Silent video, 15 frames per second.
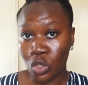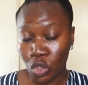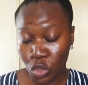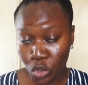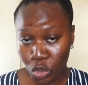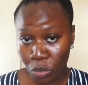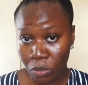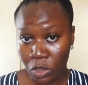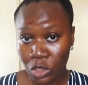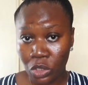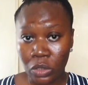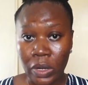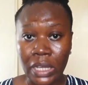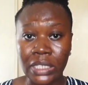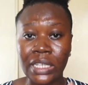you use your
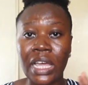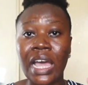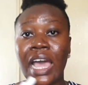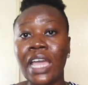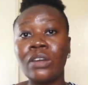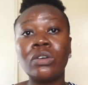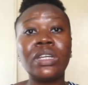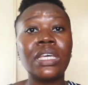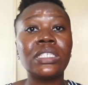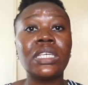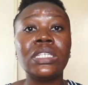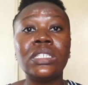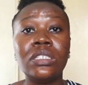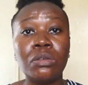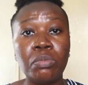moisturizer. I know there's
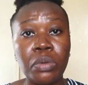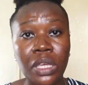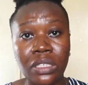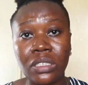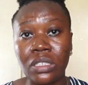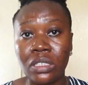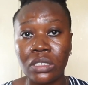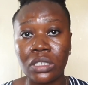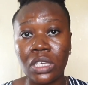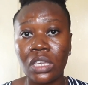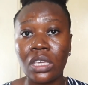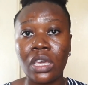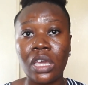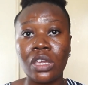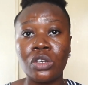a debate in the
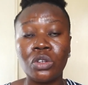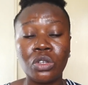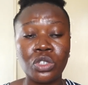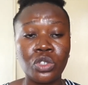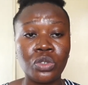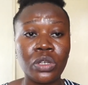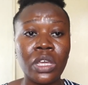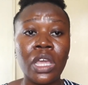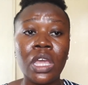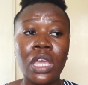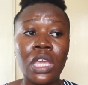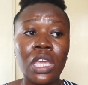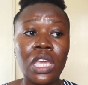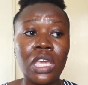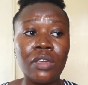skincare industry
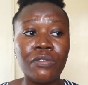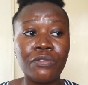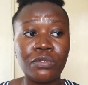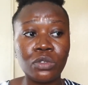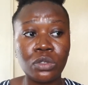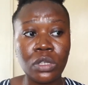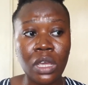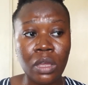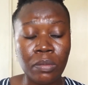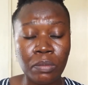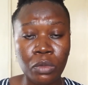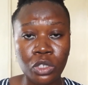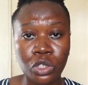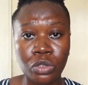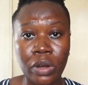if
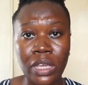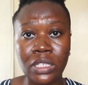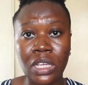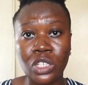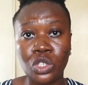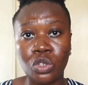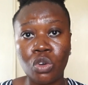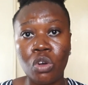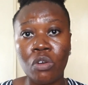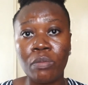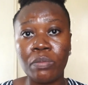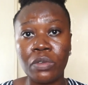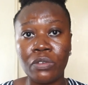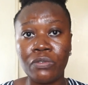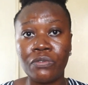moisturizer should
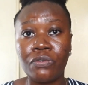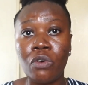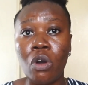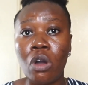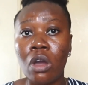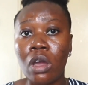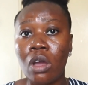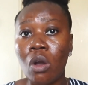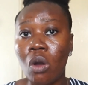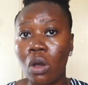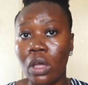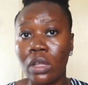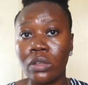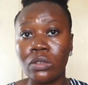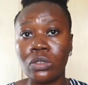come before
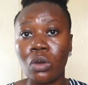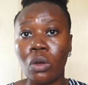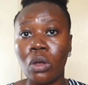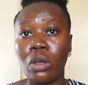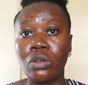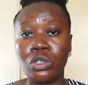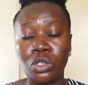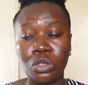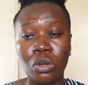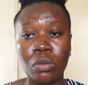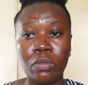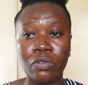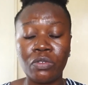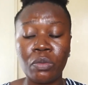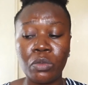oils or oils should
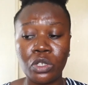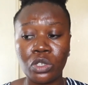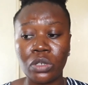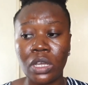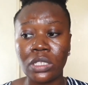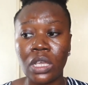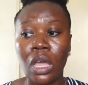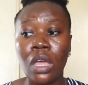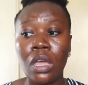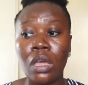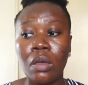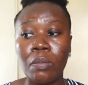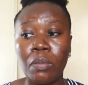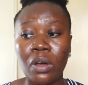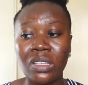come before moisturizer,
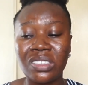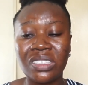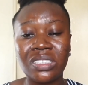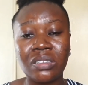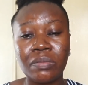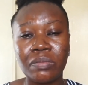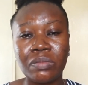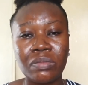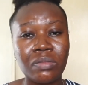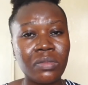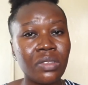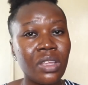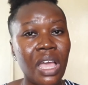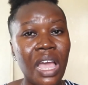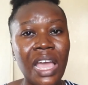but
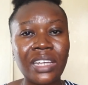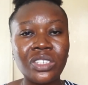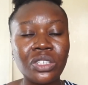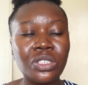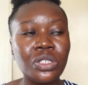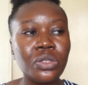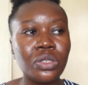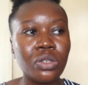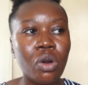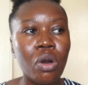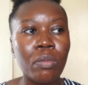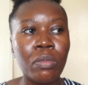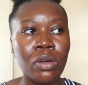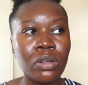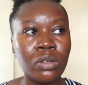I just use
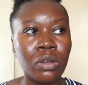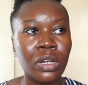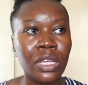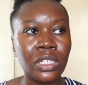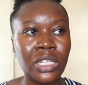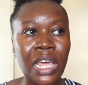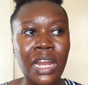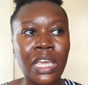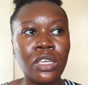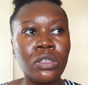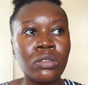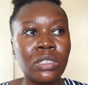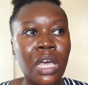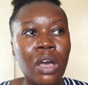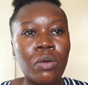common knowledge, and I
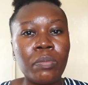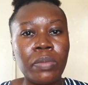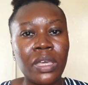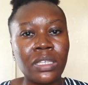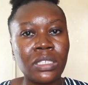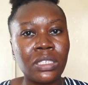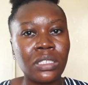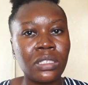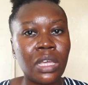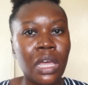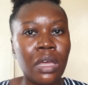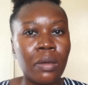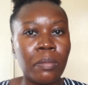use how best